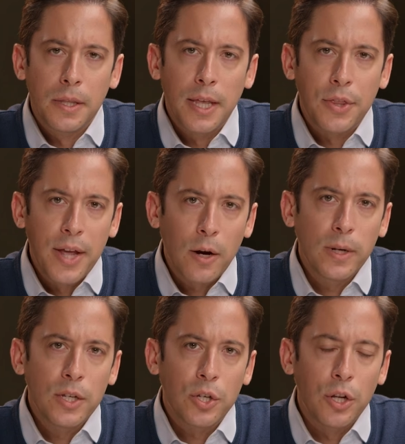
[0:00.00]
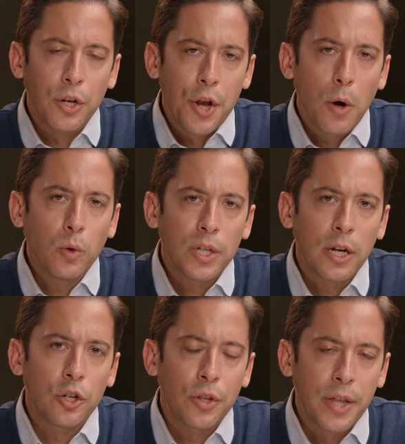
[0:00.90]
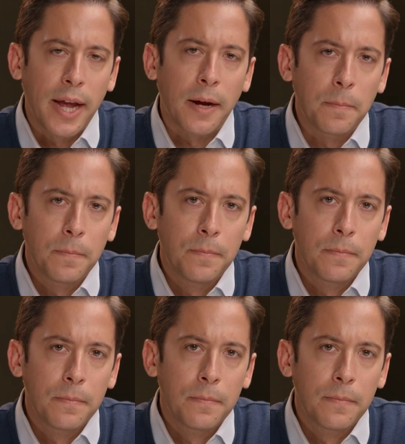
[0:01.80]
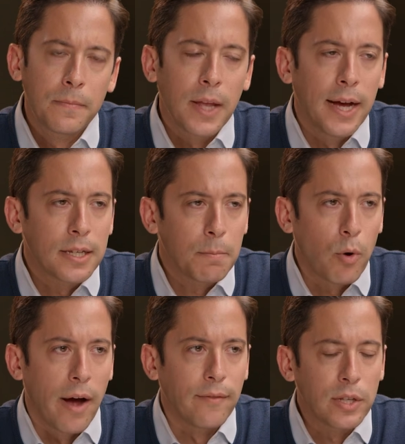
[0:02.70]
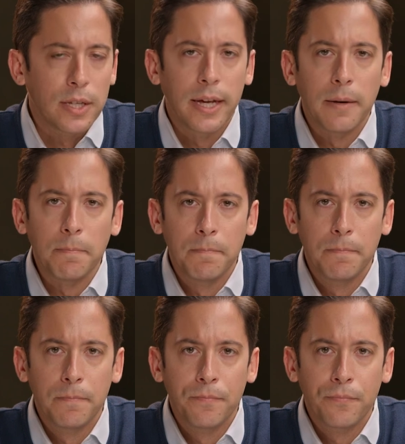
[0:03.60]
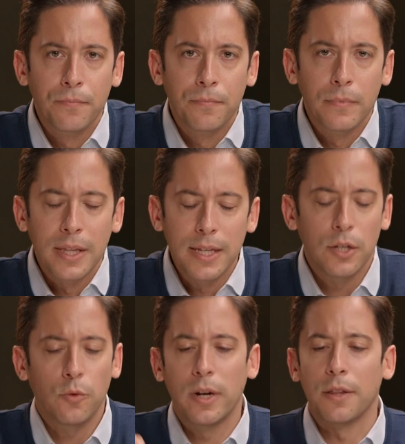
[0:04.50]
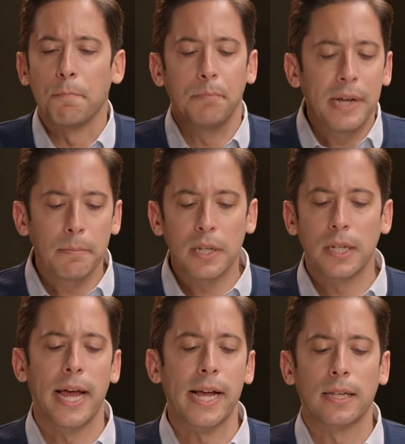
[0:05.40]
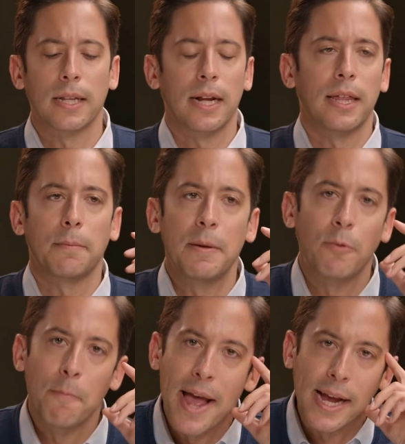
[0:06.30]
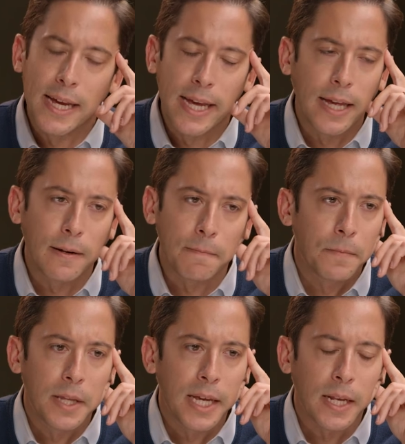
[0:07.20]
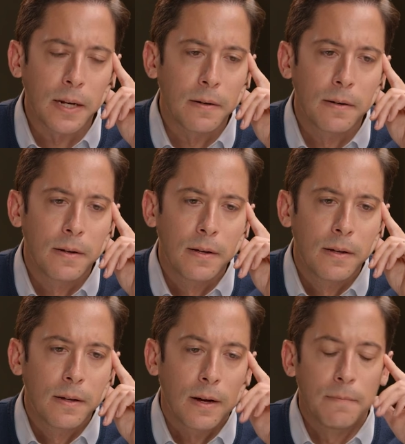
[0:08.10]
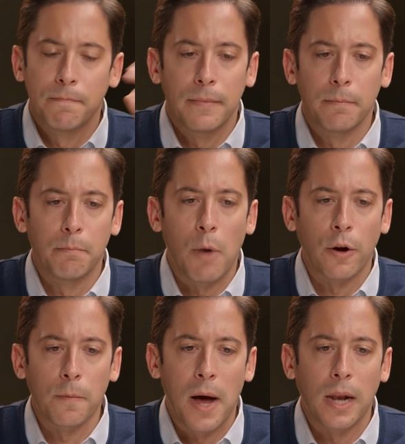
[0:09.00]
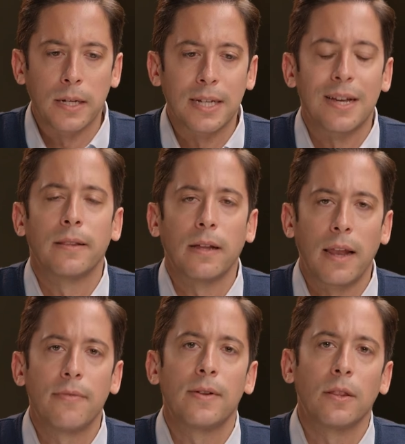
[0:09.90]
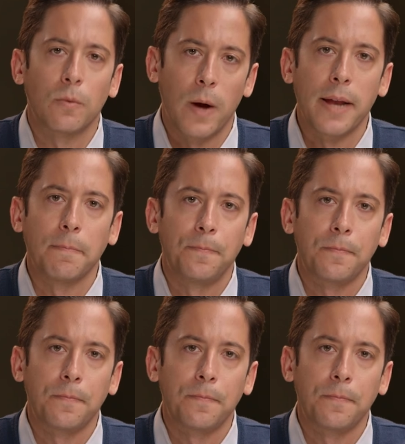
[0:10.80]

that there is no such thing as a private sin. This is one of the big mistakes that I think people make in, in modern politics on the left and the right.